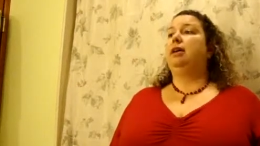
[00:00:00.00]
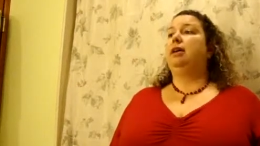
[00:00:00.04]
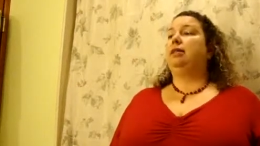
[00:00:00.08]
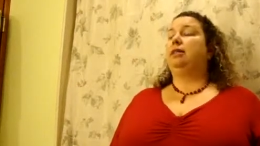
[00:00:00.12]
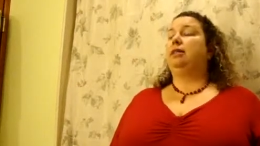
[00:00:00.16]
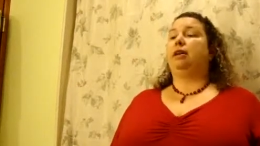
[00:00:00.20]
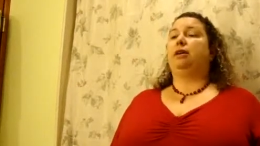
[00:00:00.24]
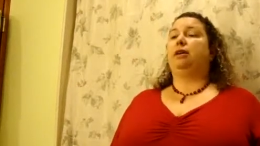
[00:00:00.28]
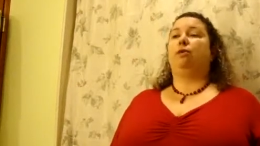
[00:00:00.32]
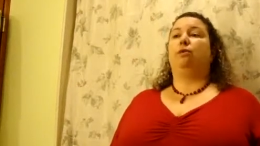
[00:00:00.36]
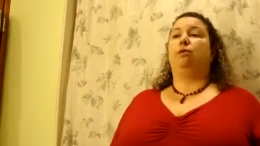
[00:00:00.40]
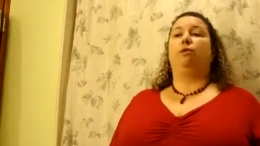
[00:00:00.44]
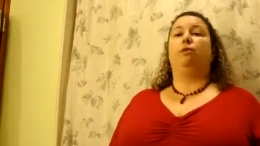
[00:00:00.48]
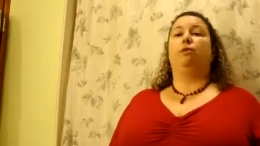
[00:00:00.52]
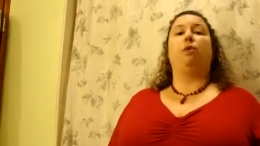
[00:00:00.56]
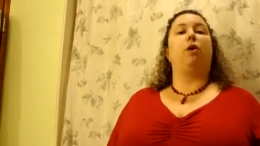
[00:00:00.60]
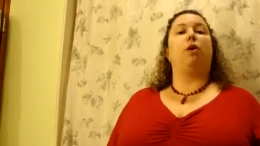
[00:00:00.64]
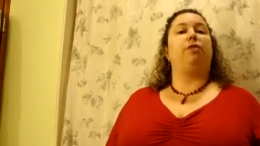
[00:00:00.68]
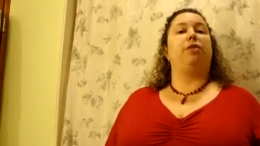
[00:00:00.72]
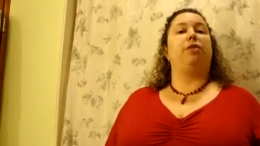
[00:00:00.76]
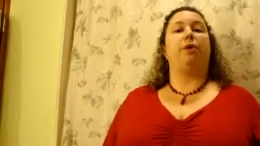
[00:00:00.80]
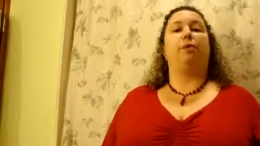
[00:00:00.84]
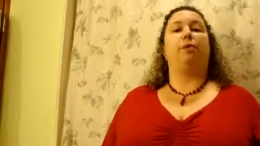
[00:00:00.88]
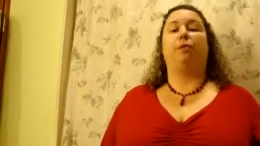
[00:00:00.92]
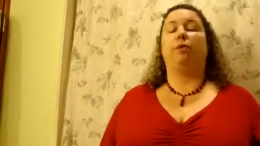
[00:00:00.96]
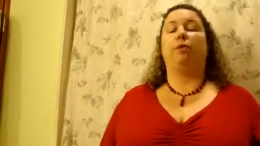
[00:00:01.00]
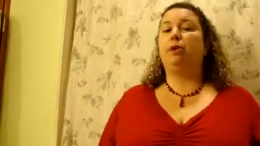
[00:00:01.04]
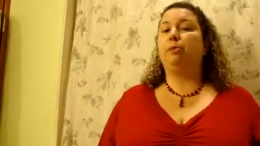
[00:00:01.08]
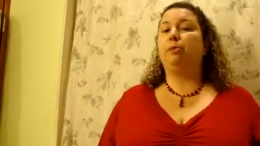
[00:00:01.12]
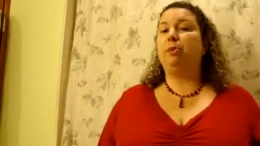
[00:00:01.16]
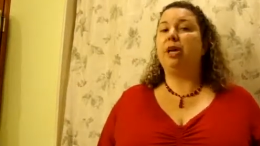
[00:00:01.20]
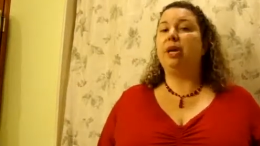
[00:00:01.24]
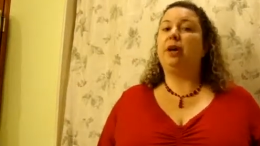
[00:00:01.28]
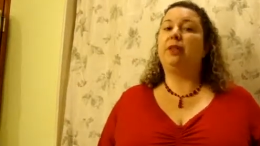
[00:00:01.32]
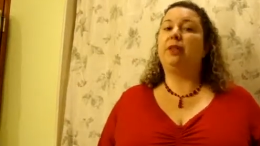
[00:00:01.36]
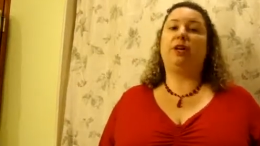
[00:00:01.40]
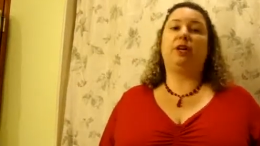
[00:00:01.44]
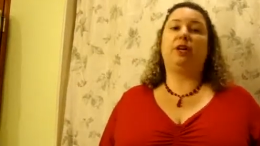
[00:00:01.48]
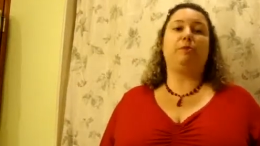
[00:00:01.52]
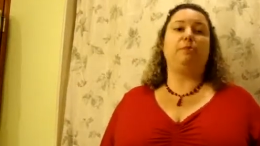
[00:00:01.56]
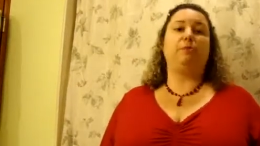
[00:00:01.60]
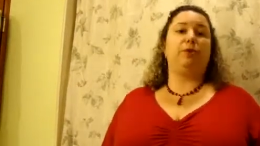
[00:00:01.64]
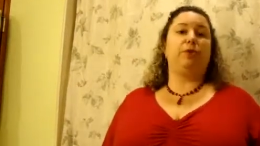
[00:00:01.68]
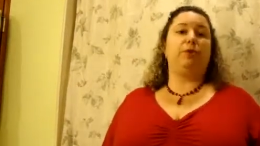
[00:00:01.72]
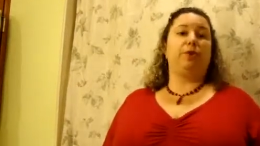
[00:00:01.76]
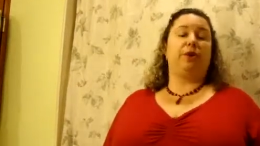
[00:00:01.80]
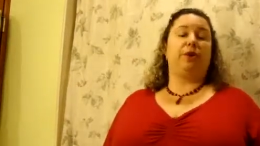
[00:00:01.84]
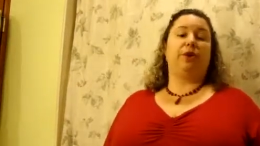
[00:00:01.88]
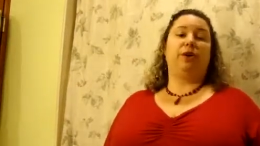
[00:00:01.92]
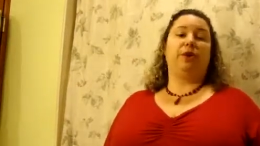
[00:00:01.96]
They don't want to be on the
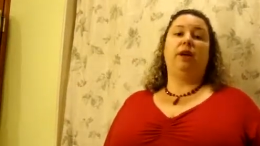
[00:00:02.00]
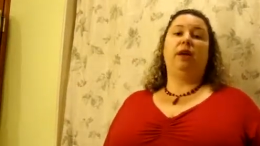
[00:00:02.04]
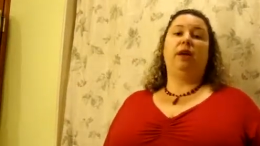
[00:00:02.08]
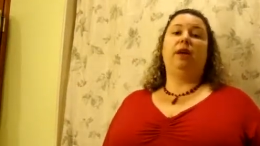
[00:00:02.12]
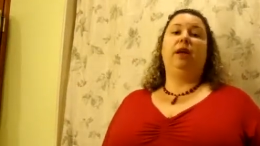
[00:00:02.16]
computer.